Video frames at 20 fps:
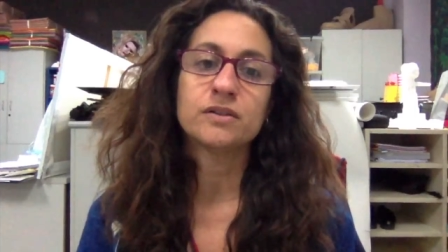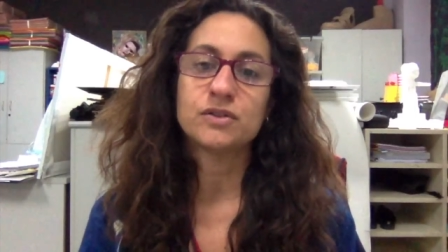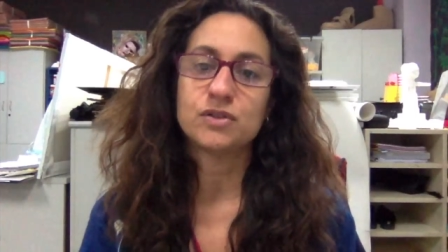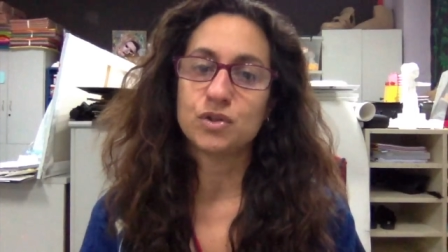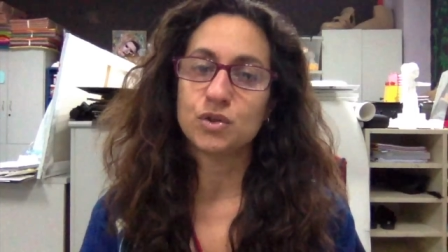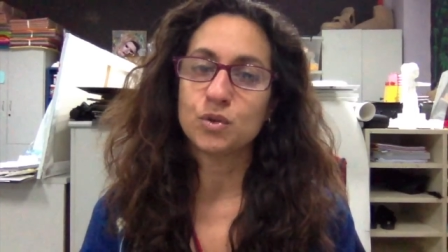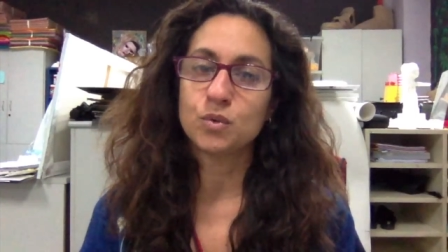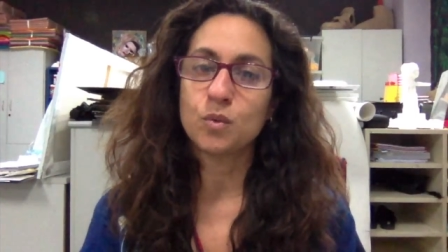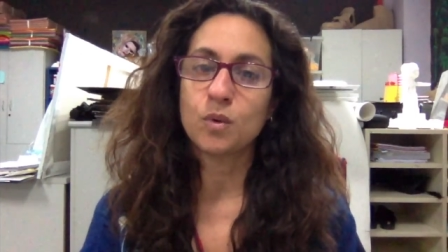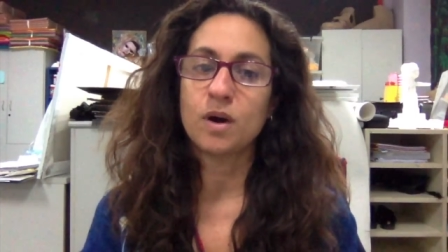
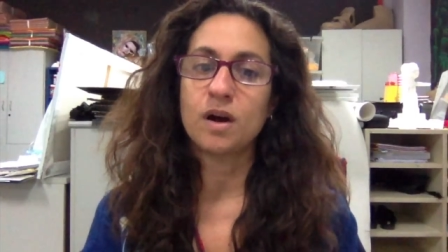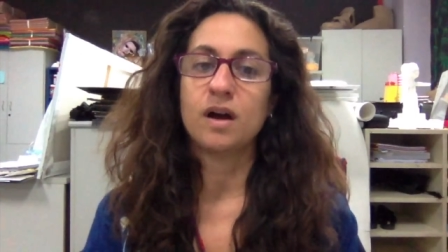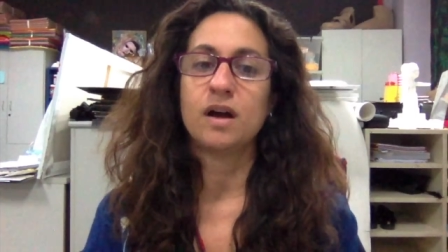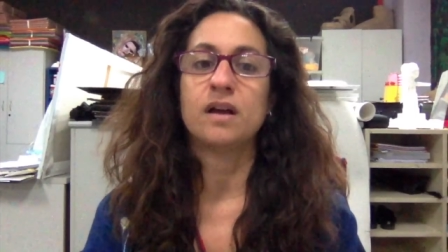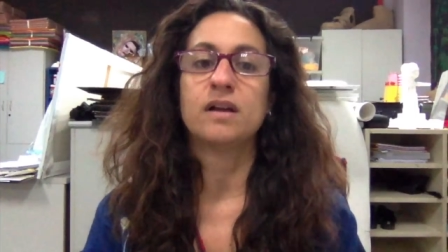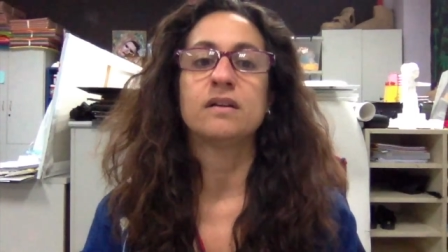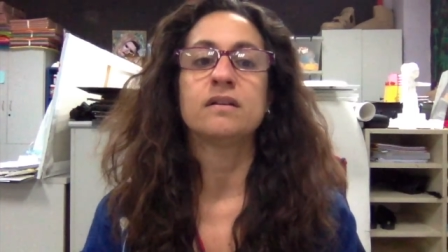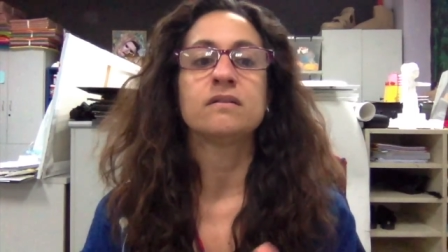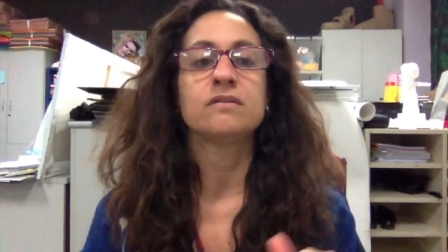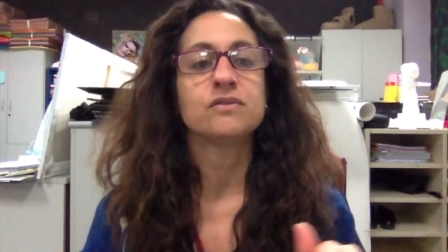do
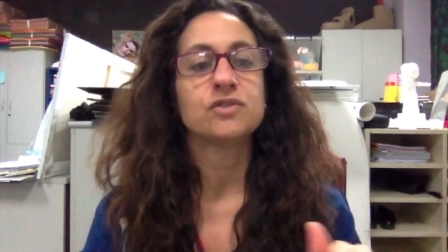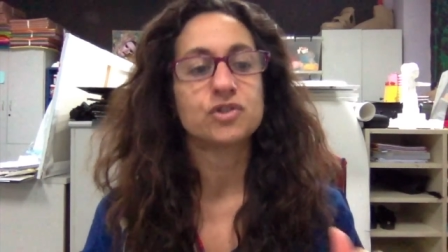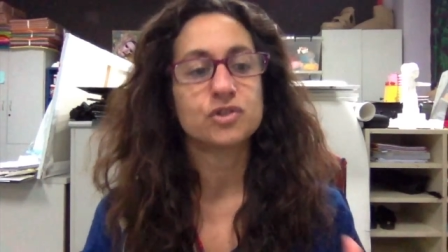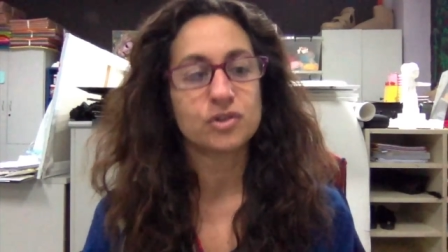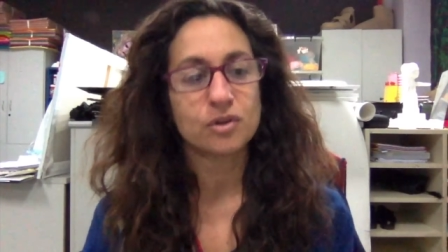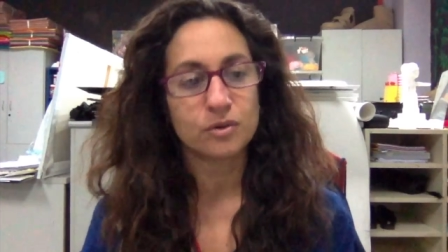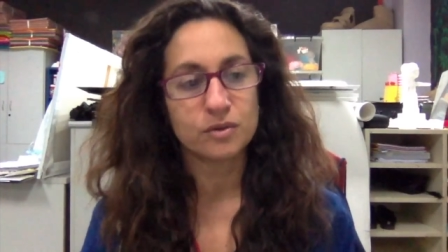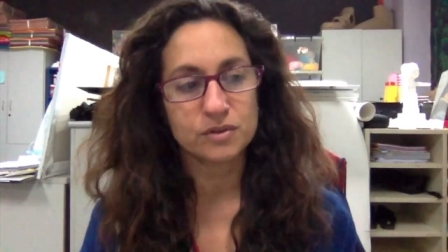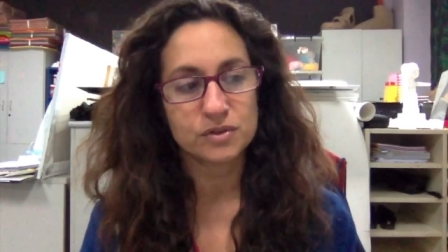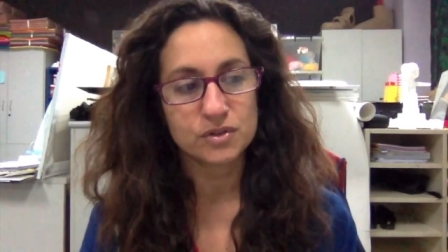one,
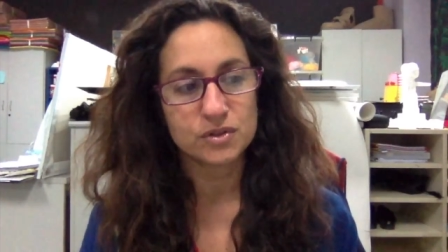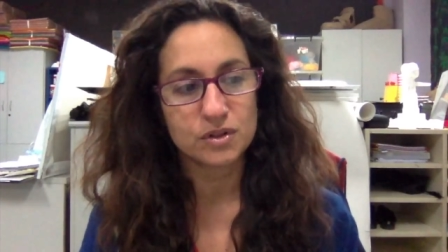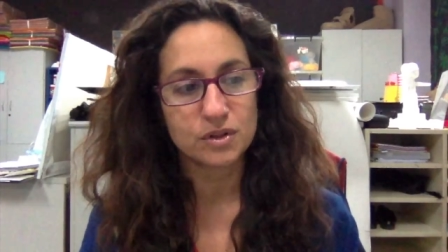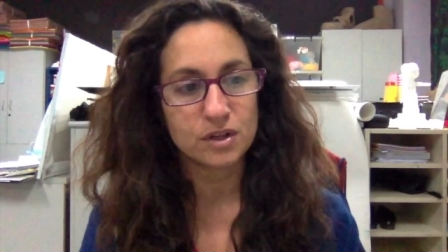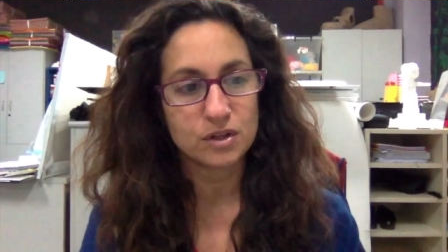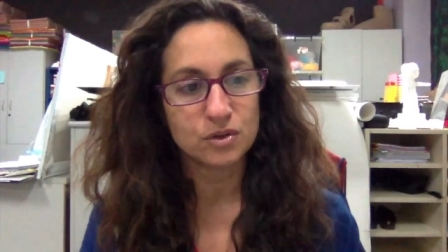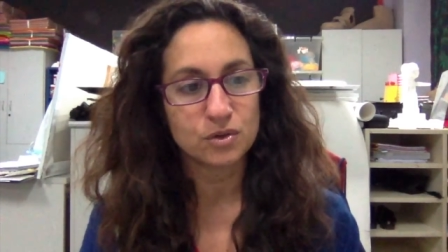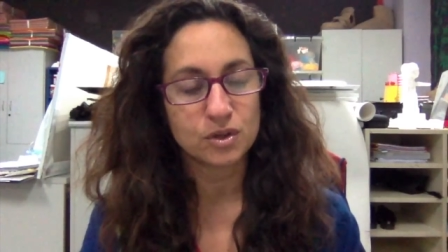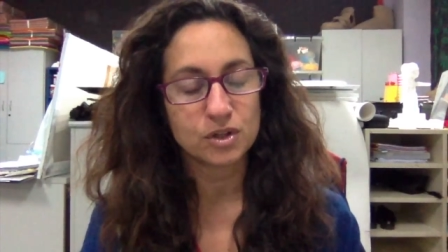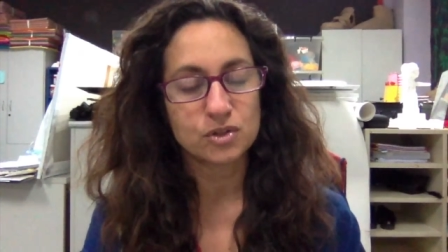so that
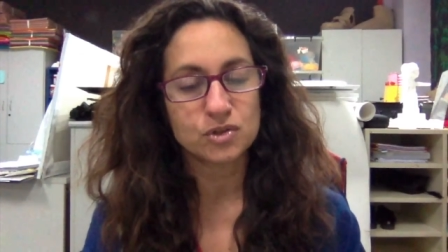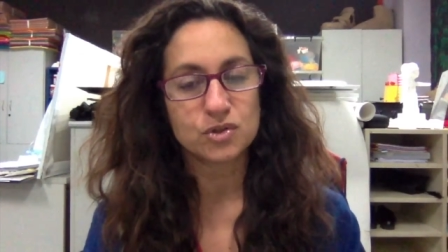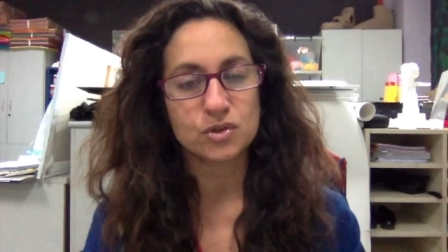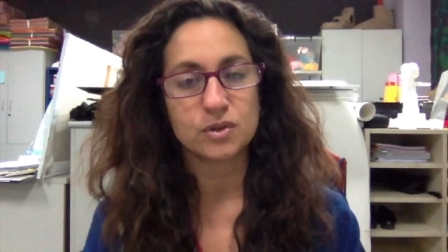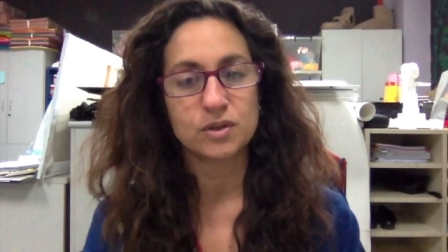you can show